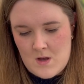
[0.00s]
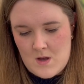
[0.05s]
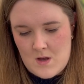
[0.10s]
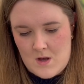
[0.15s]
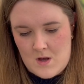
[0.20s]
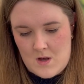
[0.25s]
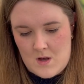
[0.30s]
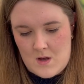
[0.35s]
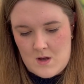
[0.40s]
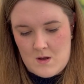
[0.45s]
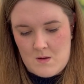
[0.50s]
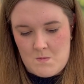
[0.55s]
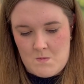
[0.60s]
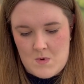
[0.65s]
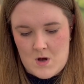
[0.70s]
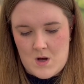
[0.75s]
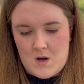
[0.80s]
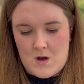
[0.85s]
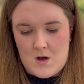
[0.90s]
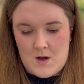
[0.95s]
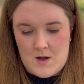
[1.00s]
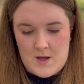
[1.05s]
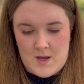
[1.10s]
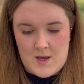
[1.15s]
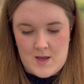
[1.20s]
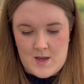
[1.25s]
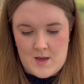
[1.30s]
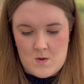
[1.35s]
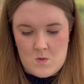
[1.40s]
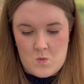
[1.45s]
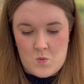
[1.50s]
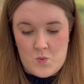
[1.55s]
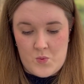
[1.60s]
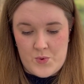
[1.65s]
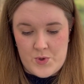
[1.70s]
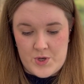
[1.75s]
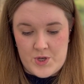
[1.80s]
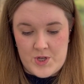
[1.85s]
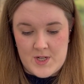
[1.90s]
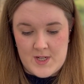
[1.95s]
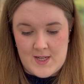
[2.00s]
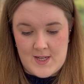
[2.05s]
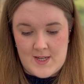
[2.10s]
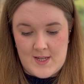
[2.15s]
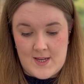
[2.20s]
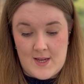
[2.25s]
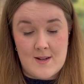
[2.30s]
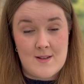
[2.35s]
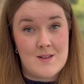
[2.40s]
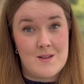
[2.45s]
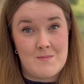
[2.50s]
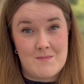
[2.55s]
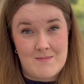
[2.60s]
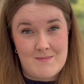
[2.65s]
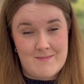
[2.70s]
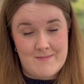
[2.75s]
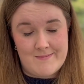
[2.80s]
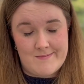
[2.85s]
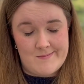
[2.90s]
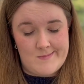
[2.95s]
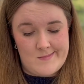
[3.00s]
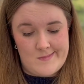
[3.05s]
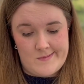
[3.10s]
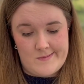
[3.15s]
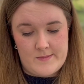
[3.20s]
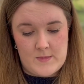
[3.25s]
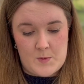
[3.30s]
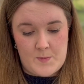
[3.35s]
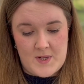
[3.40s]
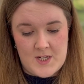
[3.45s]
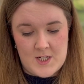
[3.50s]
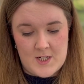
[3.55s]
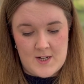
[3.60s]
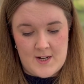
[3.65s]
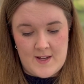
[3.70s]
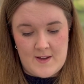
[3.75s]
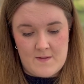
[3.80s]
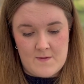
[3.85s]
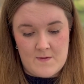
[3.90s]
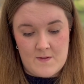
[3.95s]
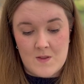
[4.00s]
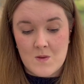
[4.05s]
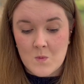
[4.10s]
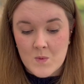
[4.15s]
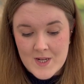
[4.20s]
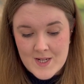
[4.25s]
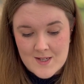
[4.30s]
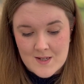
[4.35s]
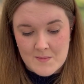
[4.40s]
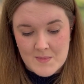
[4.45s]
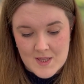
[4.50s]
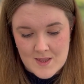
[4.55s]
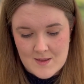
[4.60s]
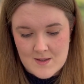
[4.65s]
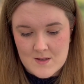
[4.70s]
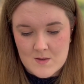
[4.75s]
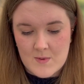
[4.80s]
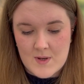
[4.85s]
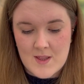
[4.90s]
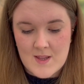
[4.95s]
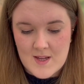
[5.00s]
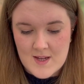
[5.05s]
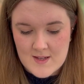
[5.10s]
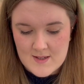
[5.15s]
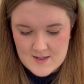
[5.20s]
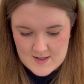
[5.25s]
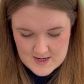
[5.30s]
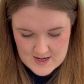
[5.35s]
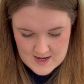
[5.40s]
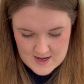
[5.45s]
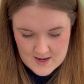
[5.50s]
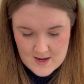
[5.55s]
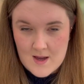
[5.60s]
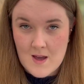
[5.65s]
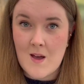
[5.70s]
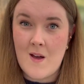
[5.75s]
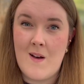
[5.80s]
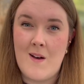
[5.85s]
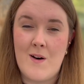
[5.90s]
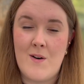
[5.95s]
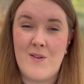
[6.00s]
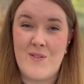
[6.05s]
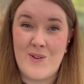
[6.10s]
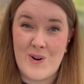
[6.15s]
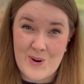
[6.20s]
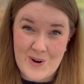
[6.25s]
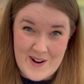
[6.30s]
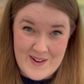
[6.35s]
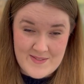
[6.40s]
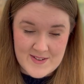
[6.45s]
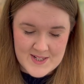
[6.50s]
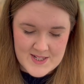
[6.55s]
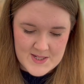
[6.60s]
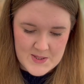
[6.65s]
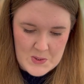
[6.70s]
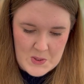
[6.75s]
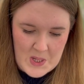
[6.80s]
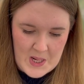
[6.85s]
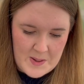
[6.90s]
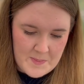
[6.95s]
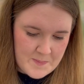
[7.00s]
I would get some, especially for the winter months when things take forever to dry.